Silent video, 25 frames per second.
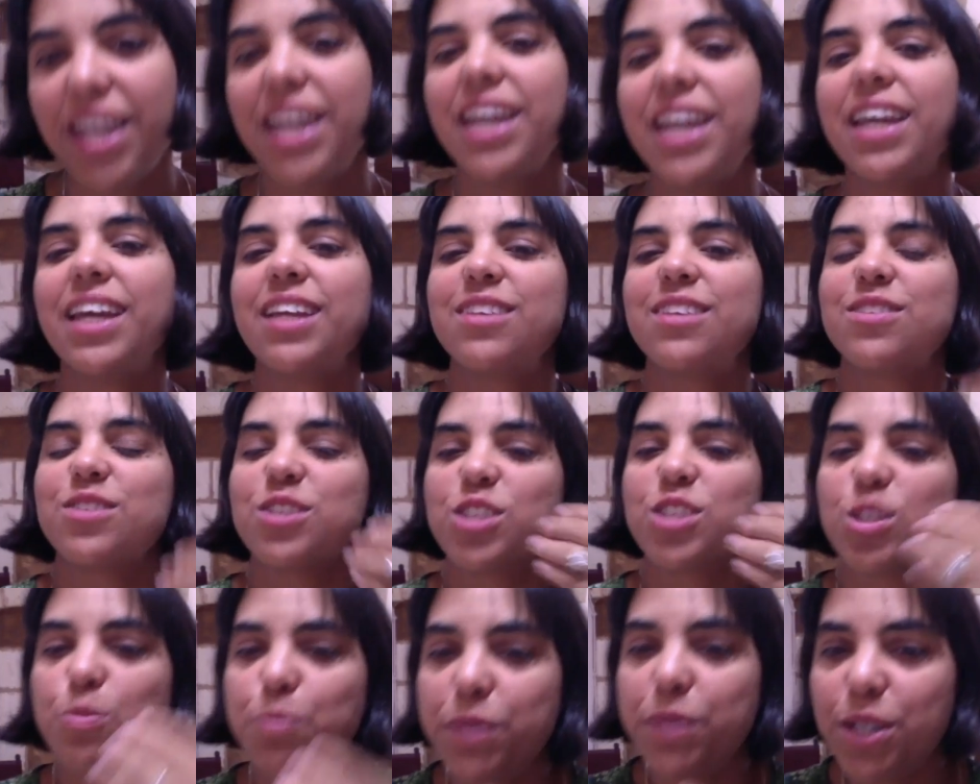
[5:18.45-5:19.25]
It's the
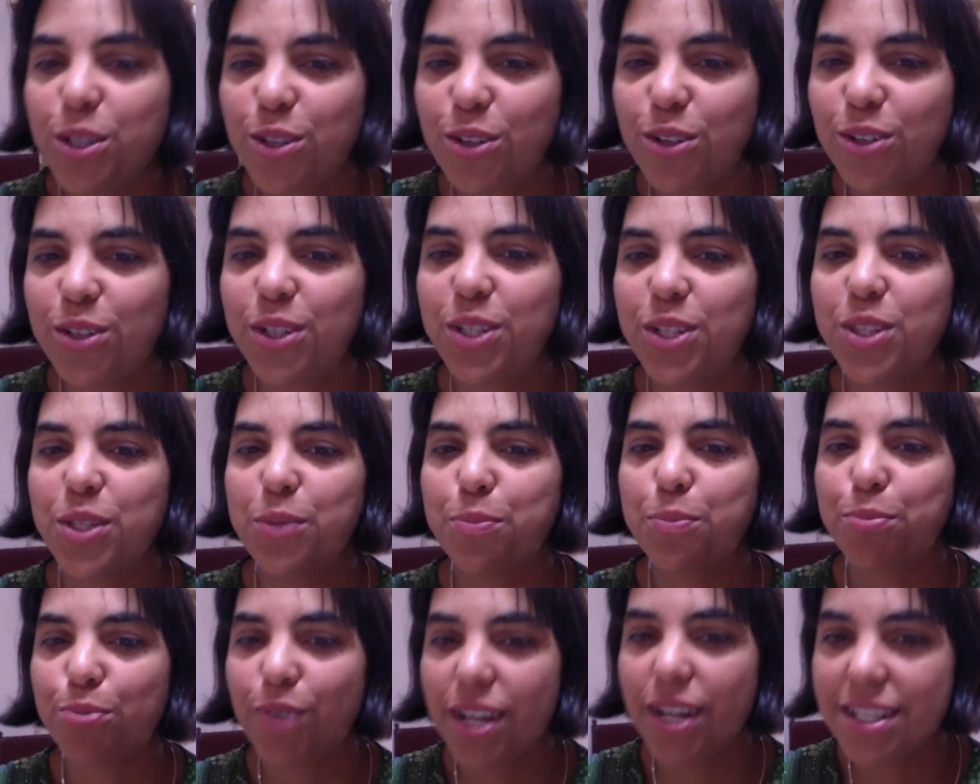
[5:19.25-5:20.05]
speaker in the
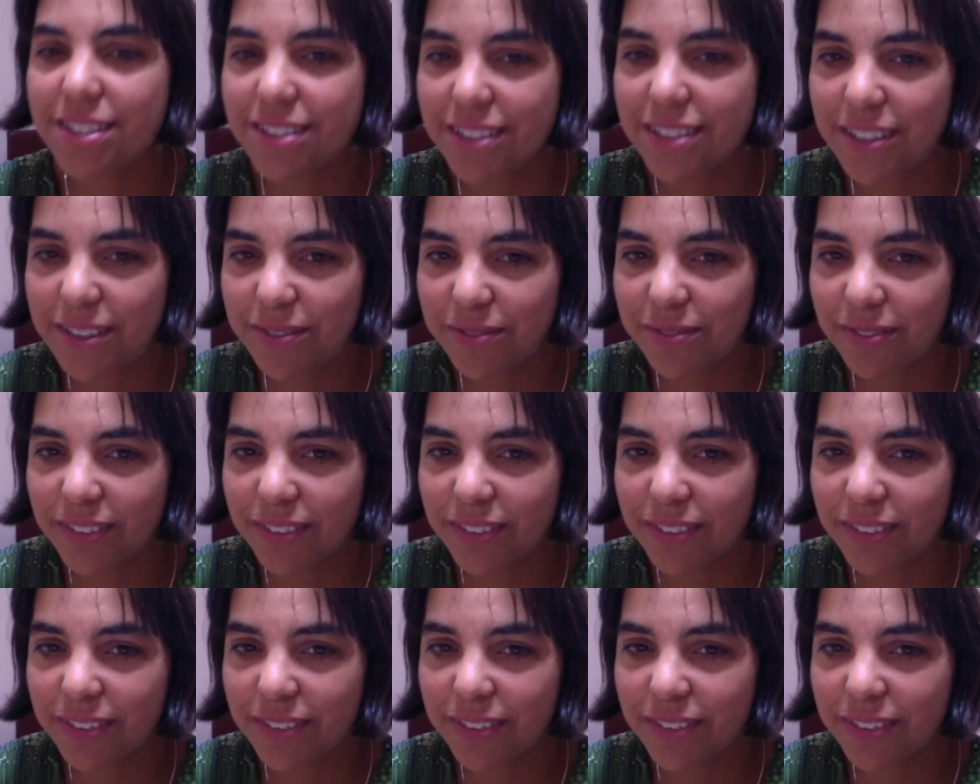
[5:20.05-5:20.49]
present,